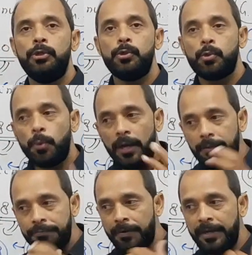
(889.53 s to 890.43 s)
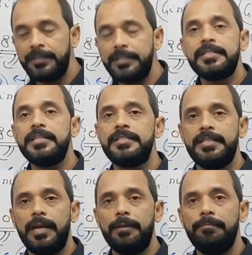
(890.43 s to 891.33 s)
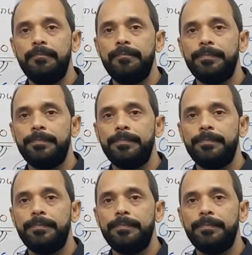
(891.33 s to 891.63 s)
to qualify this exam,